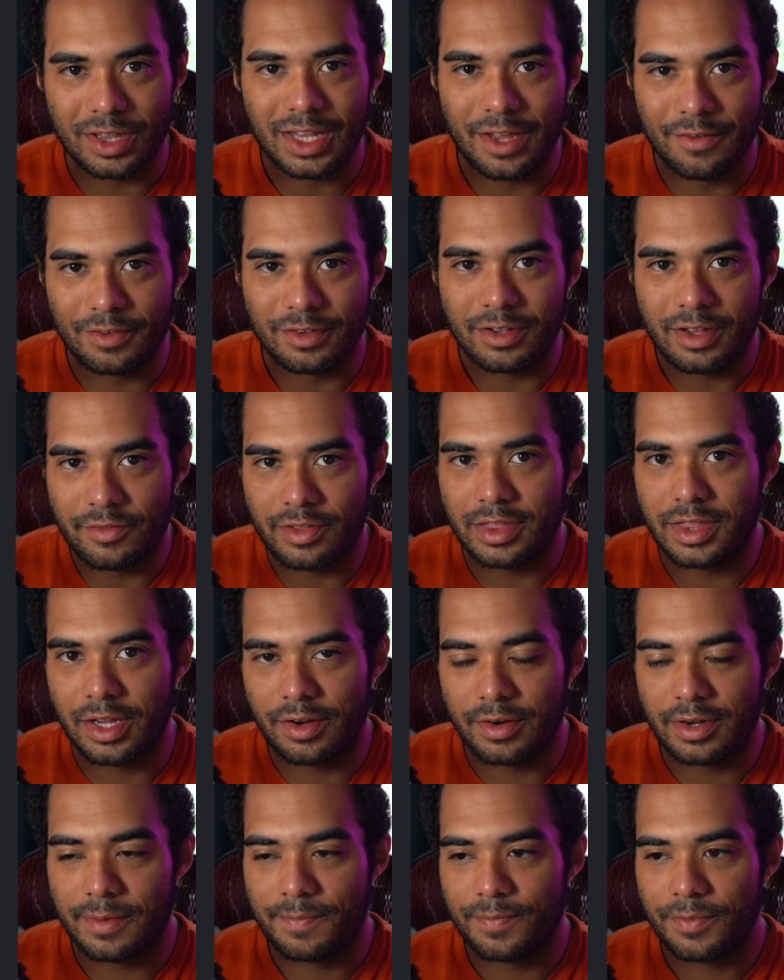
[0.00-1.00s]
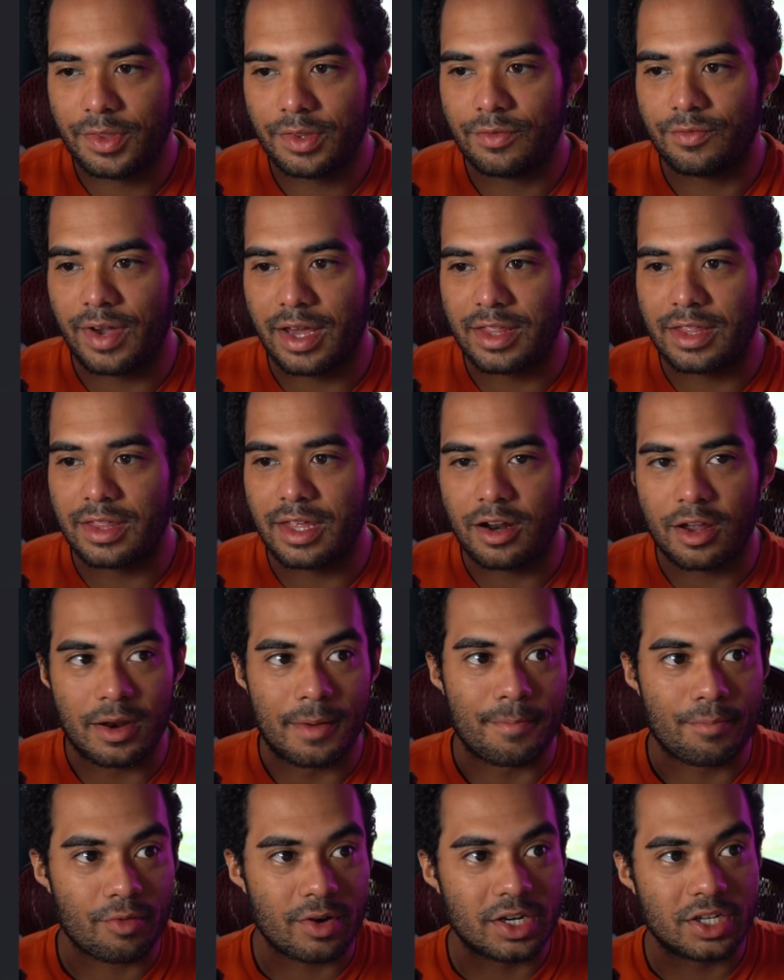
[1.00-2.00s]
level of Ethereum rather than on a
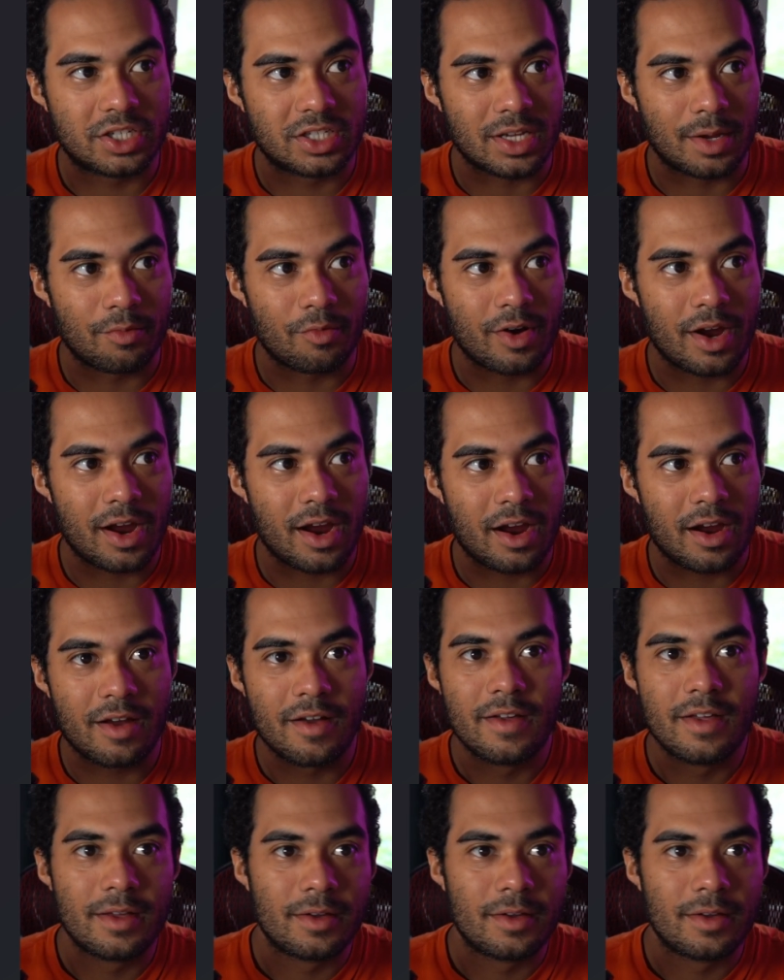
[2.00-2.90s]
bridge somewhere,